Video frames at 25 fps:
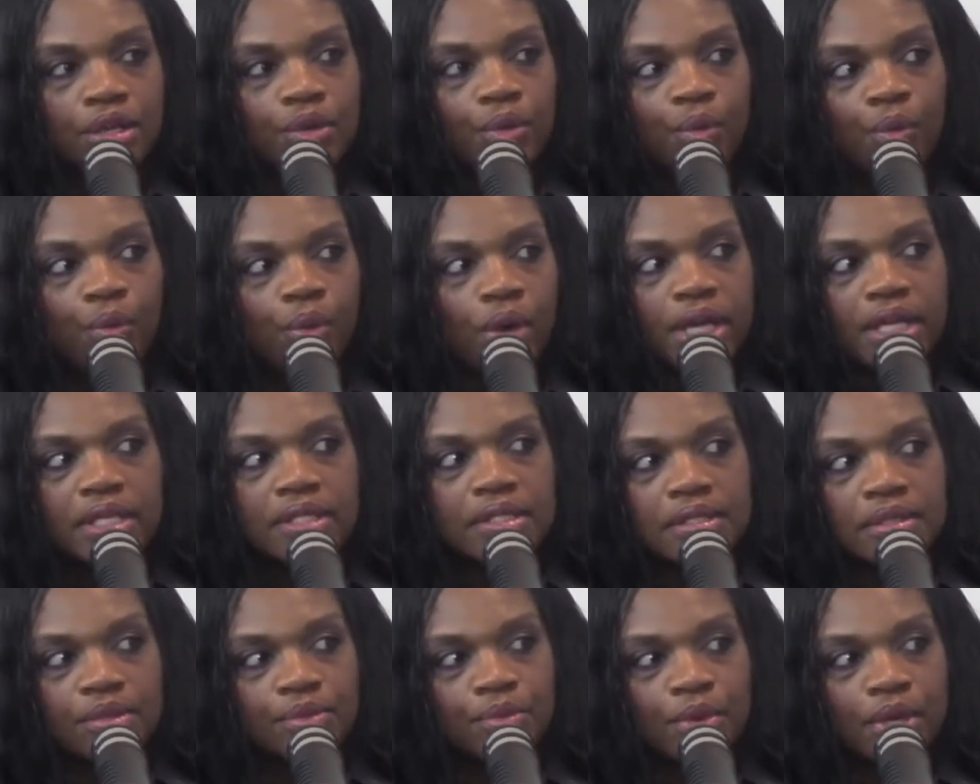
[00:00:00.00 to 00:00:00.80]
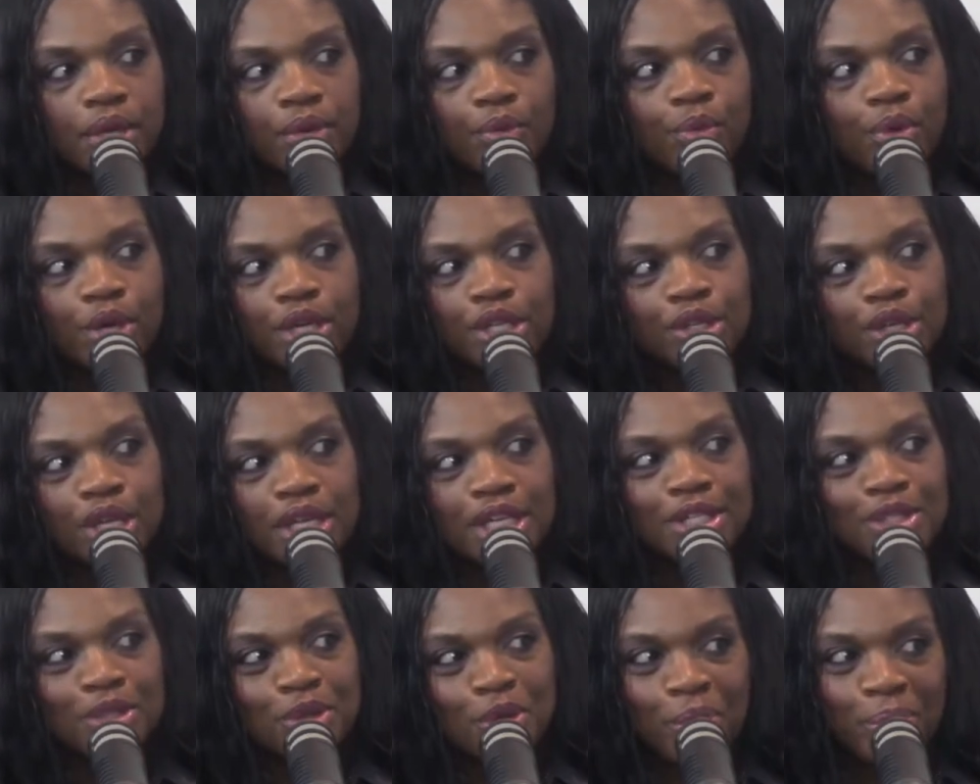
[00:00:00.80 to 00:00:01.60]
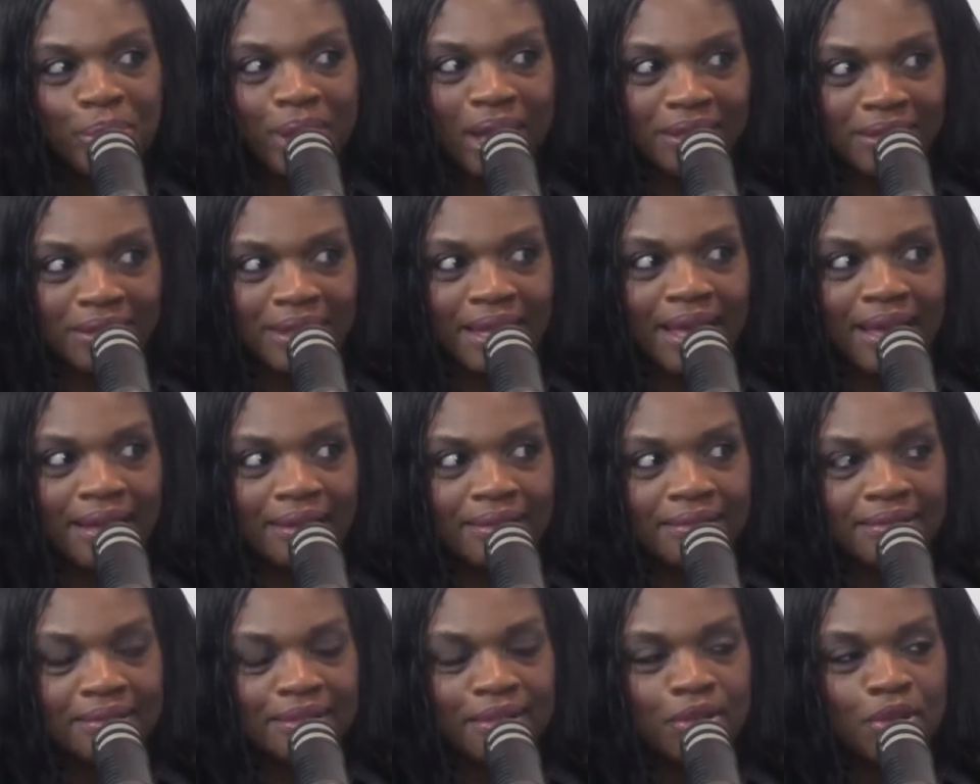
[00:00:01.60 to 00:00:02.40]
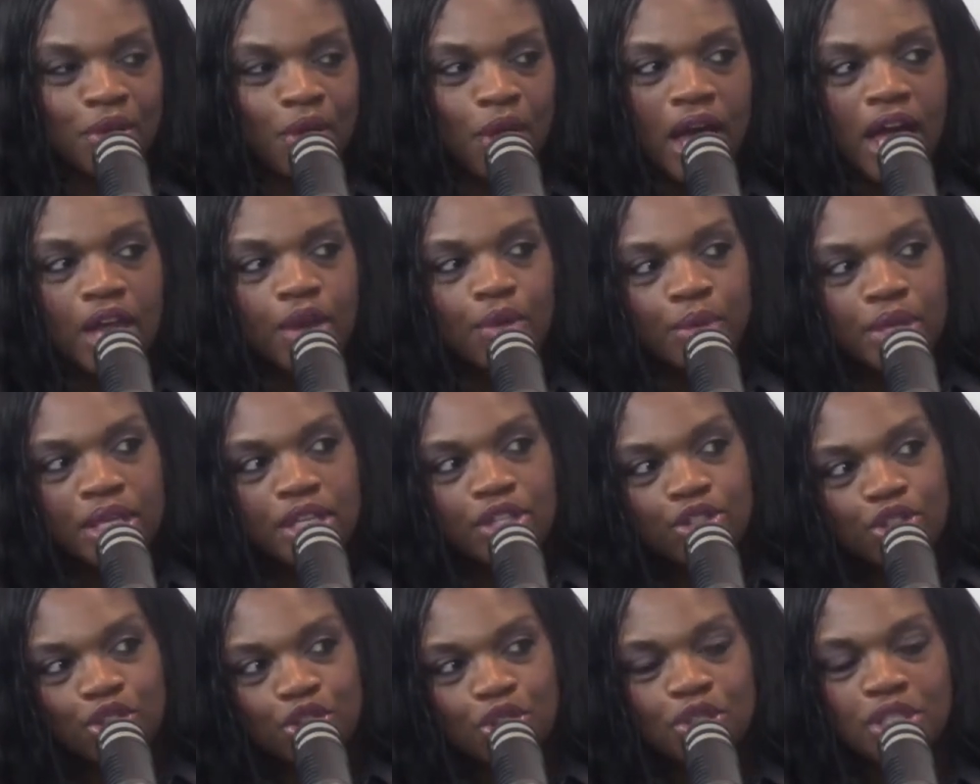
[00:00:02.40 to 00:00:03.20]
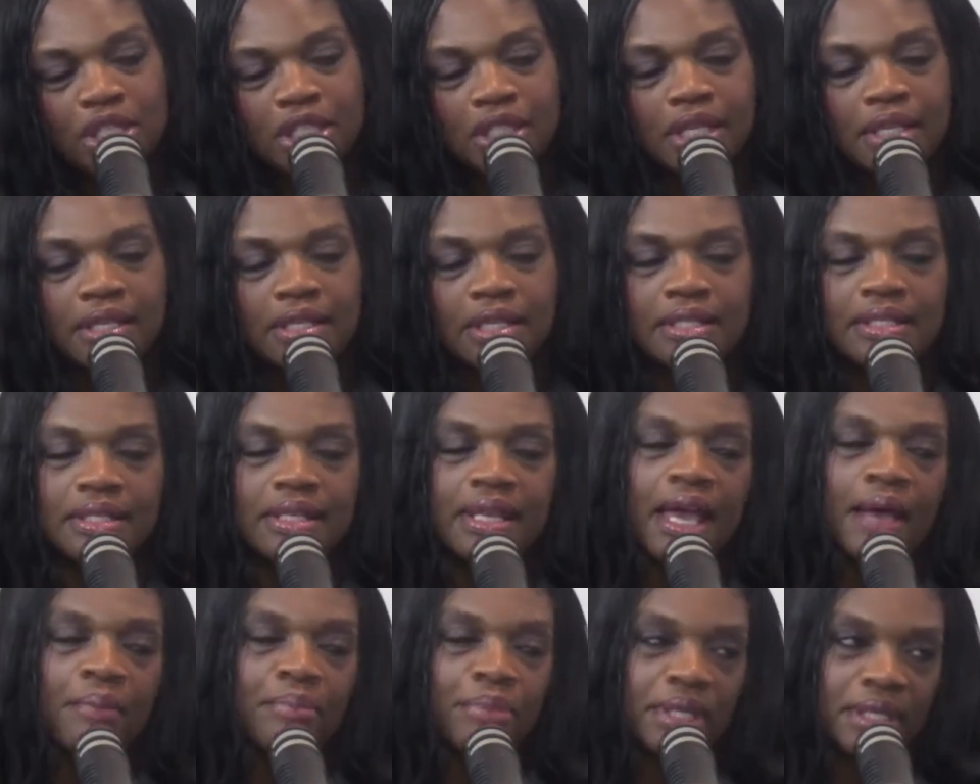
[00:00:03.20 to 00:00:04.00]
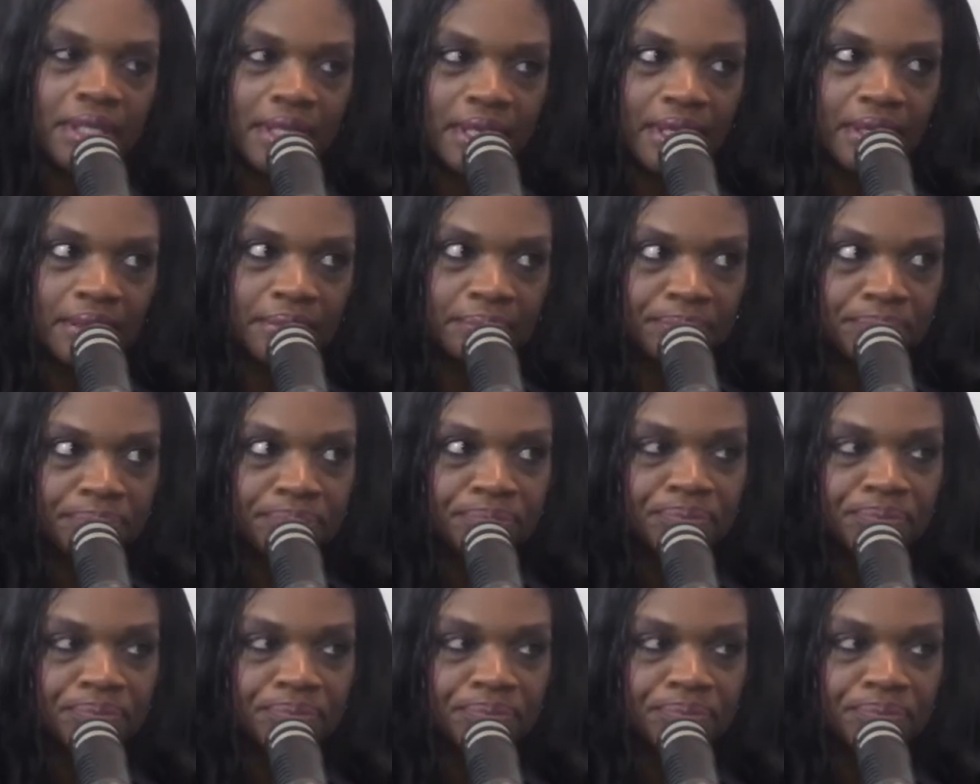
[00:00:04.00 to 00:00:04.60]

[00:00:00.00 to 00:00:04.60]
What is what, what are you going to do about that? You know, how do we ensure that that doesn't happen again?